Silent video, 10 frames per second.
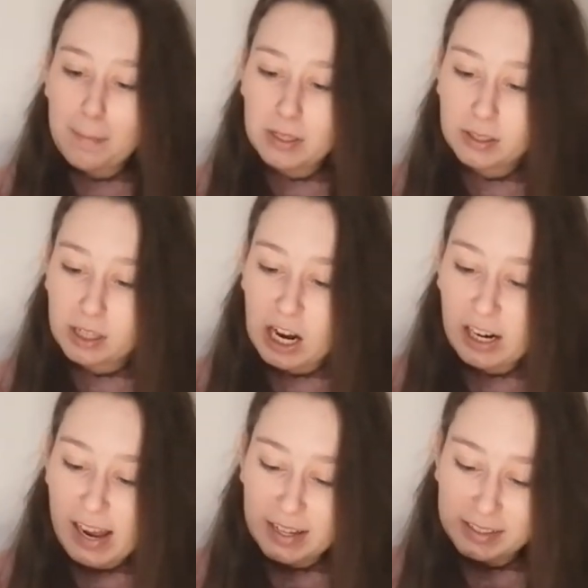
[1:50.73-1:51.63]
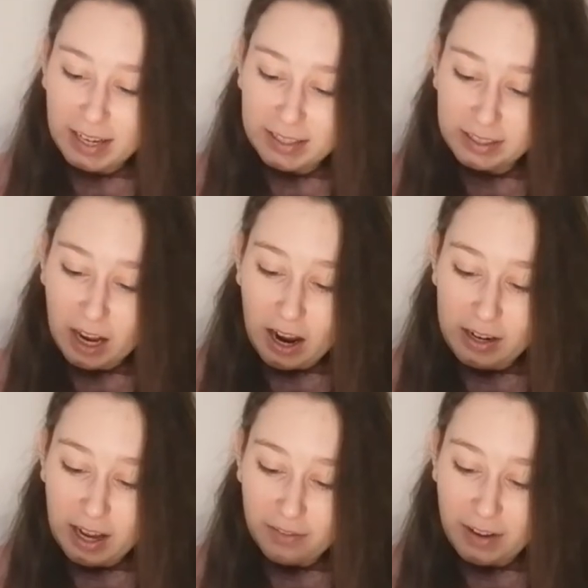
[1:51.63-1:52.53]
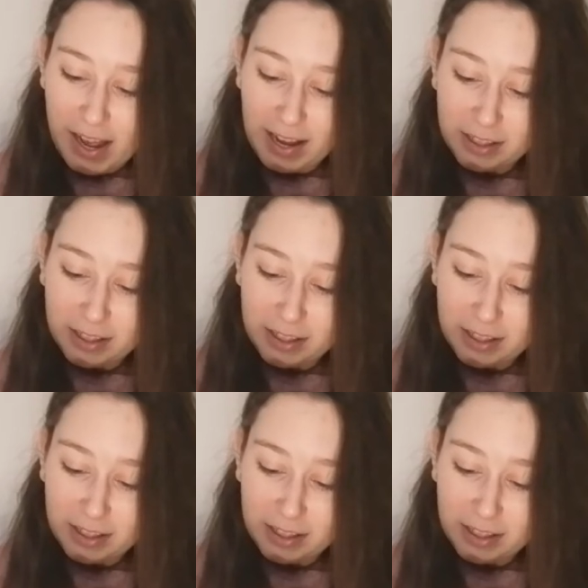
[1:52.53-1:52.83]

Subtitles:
mascara essence. I love